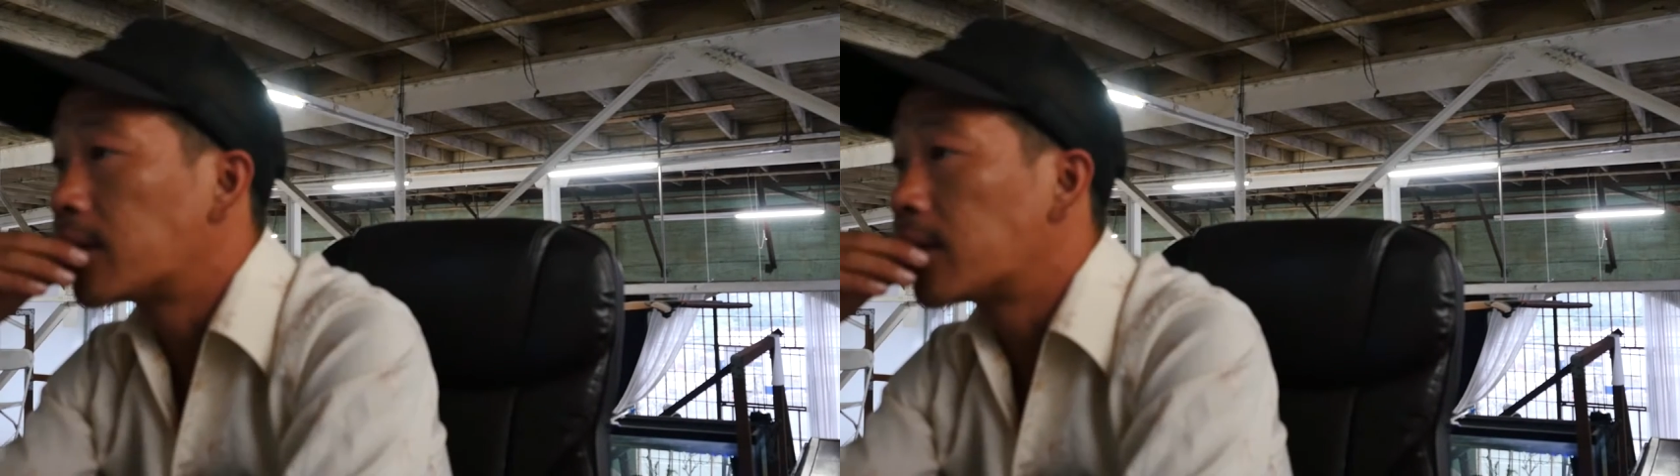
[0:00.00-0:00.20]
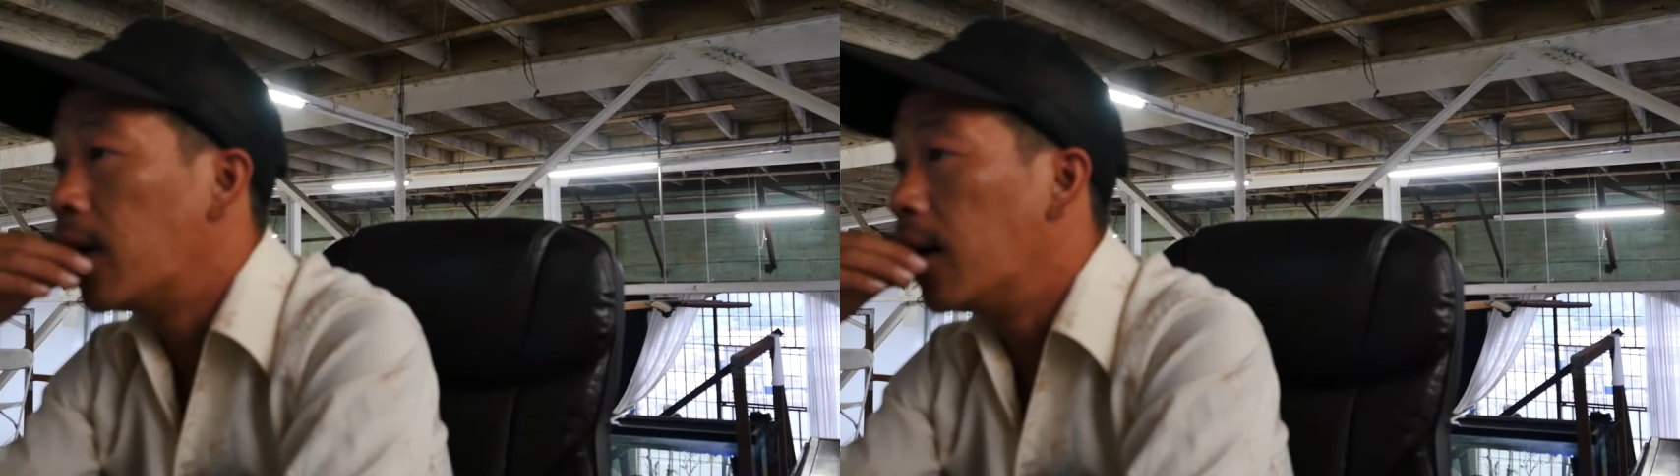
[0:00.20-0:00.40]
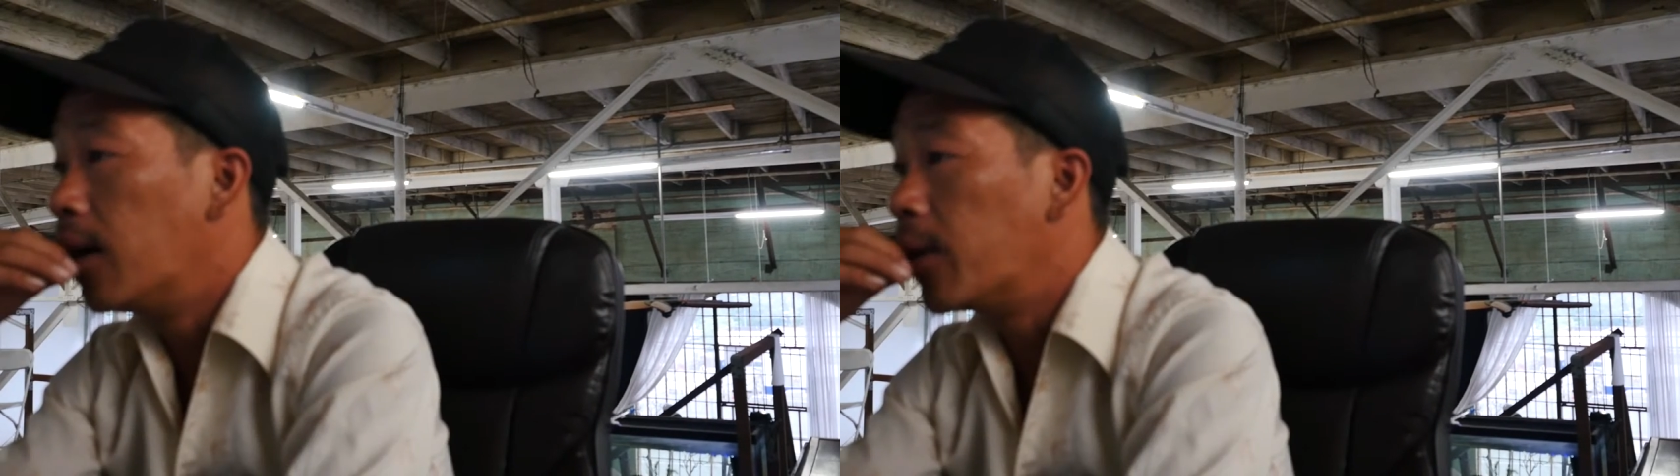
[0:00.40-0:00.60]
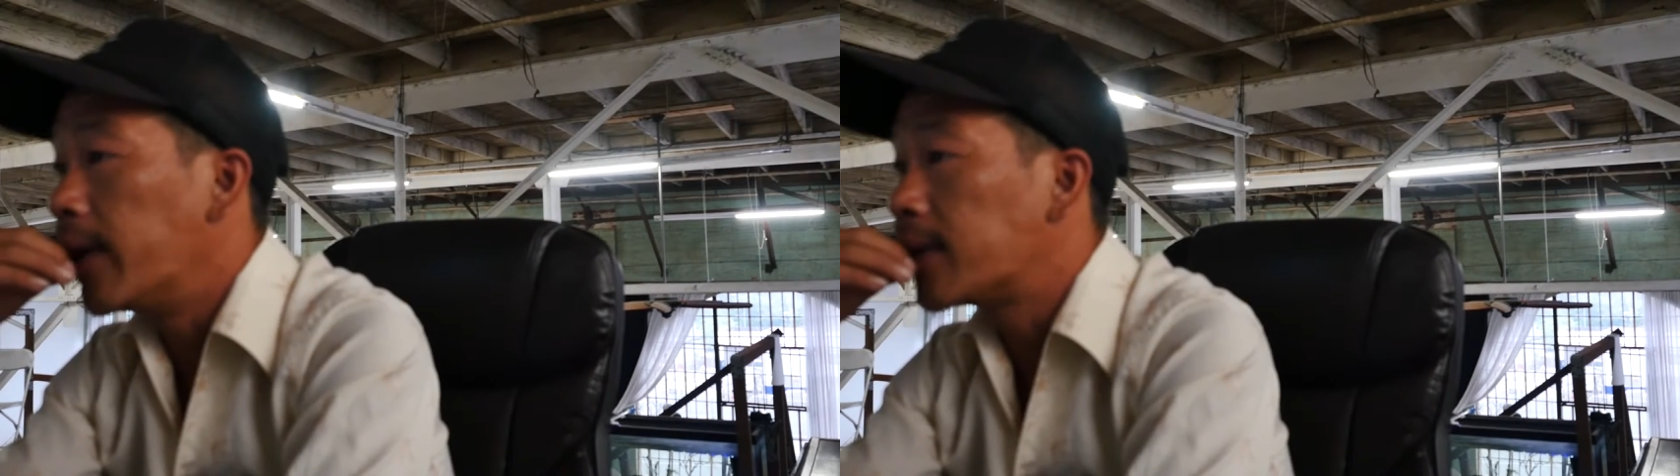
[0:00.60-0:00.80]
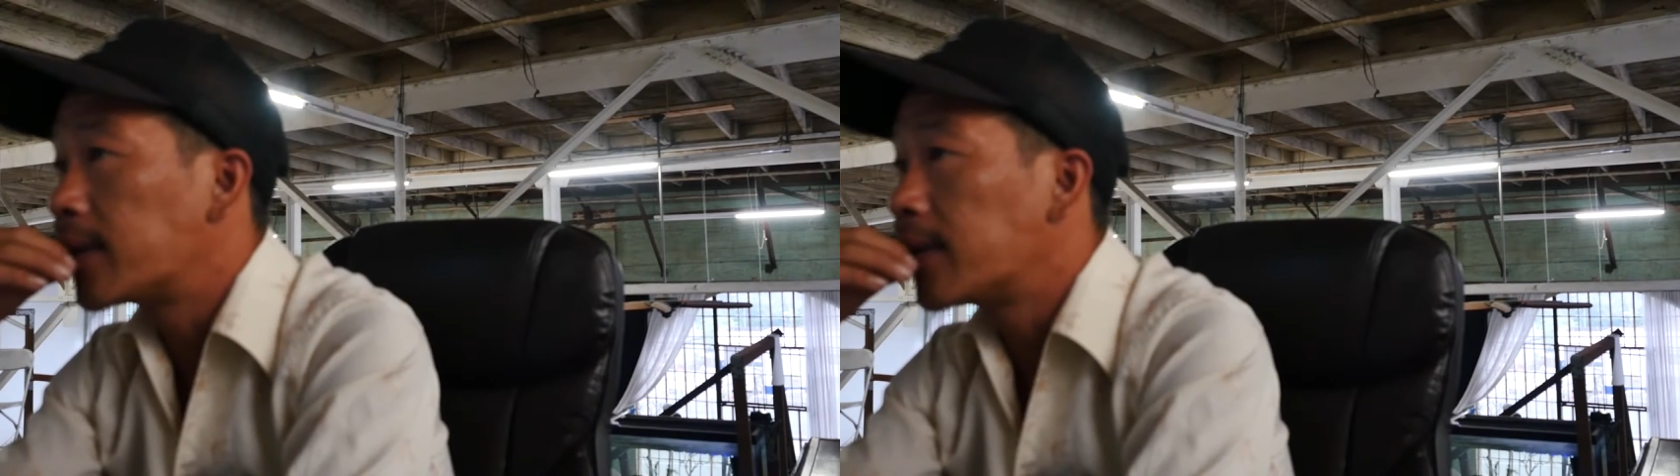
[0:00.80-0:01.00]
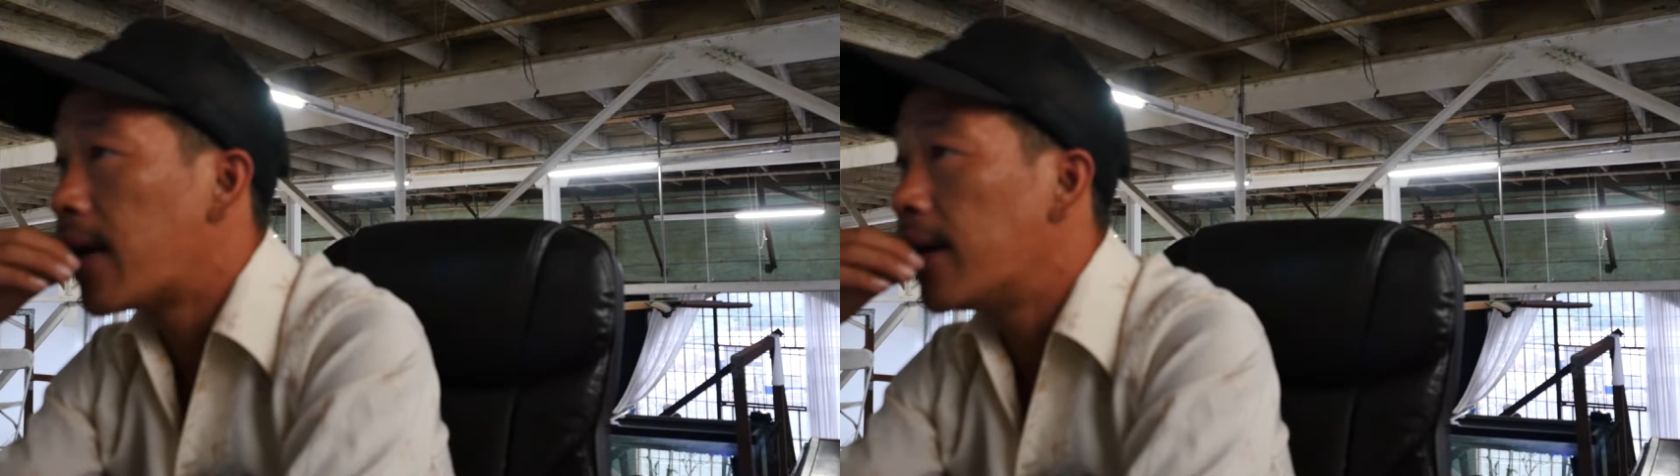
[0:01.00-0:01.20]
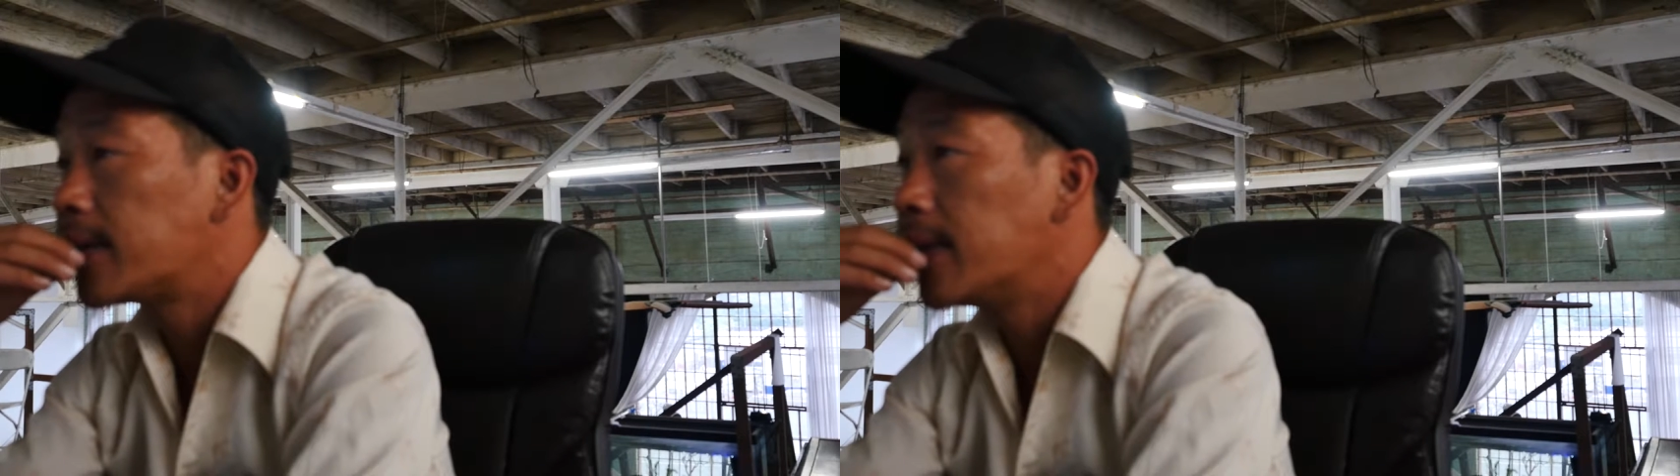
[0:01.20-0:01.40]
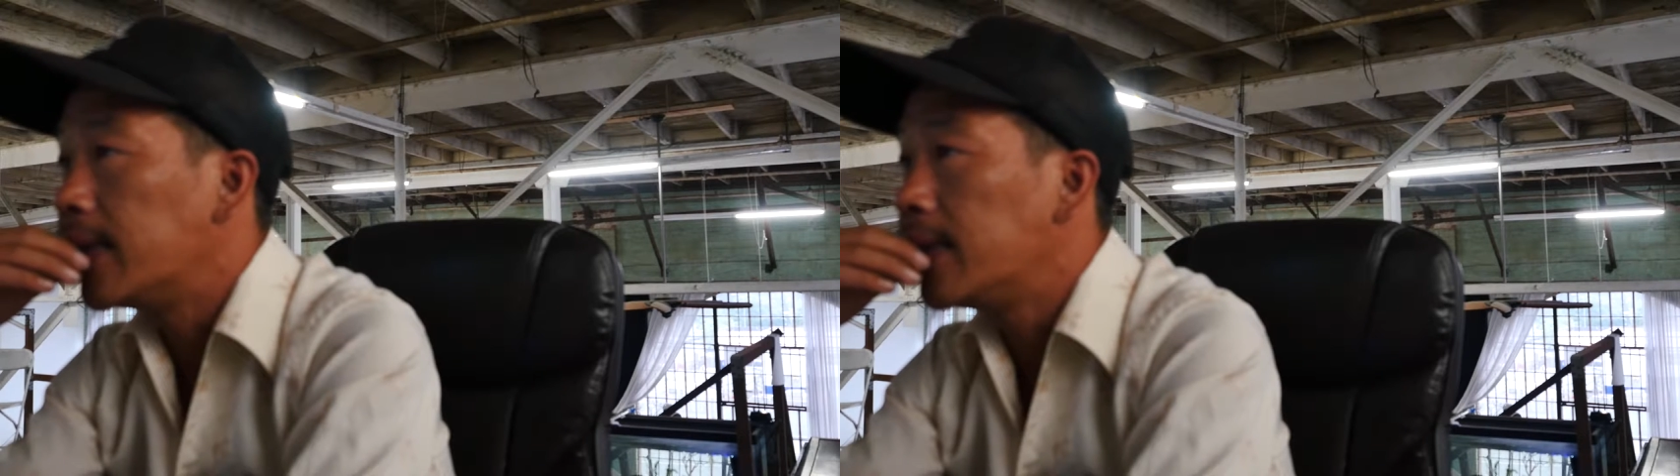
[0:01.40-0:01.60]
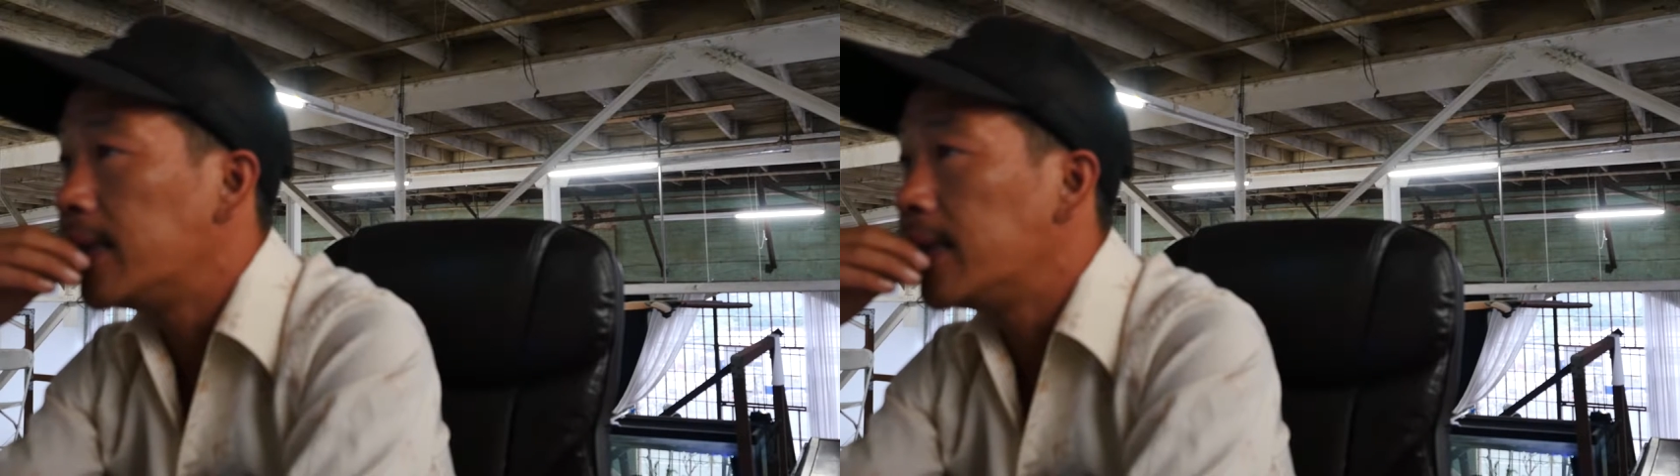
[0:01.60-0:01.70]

So it's not the